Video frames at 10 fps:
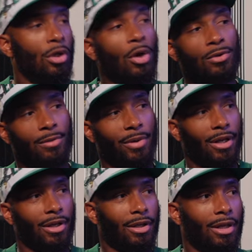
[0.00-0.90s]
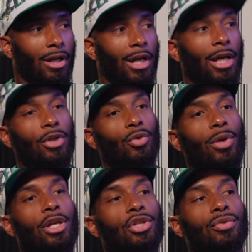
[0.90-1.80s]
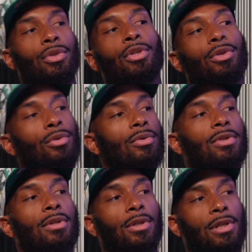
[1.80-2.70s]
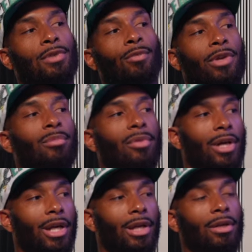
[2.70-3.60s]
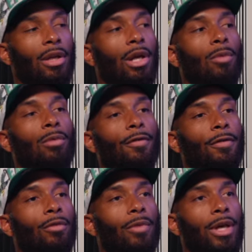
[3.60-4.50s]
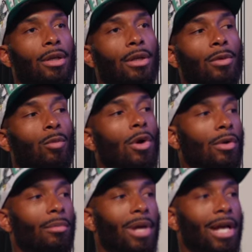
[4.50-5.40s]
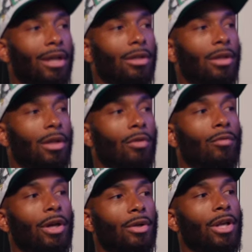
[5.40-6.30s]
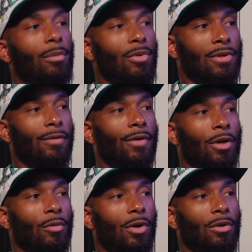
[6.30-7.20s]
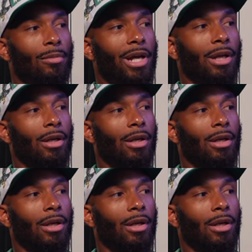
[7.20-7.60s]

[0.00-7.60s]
Gauxstman. And you introduced this rebrand with your record, Welcome Back. Record and music video, Welcome Back.